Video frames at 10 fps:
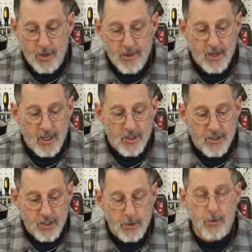with
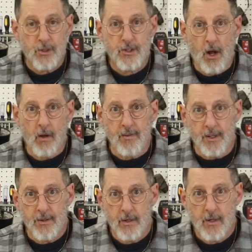citrus
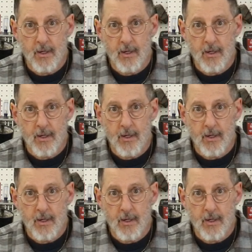solvent.